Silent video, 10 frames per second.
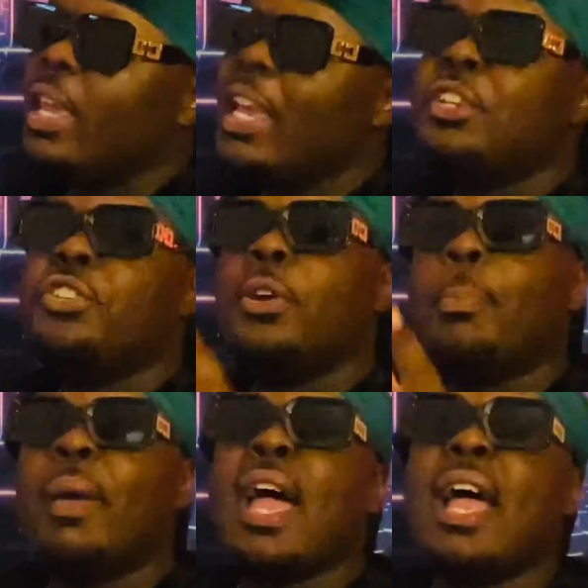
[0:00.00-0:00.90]
is your
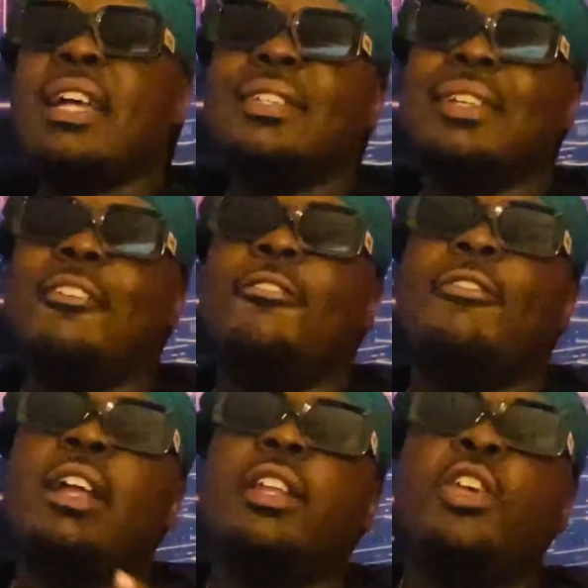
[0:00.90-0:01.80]
past
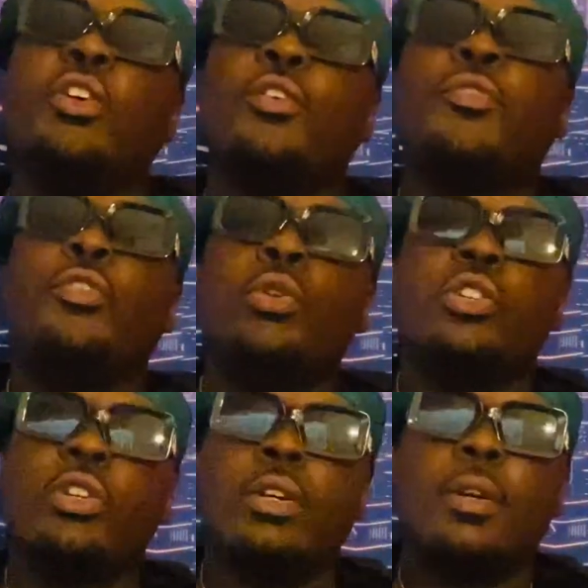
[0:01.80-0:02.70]
affecting your
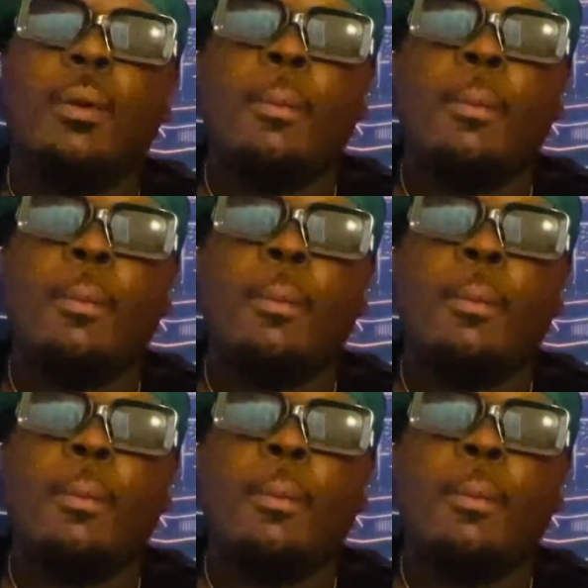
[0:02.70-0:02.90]
future?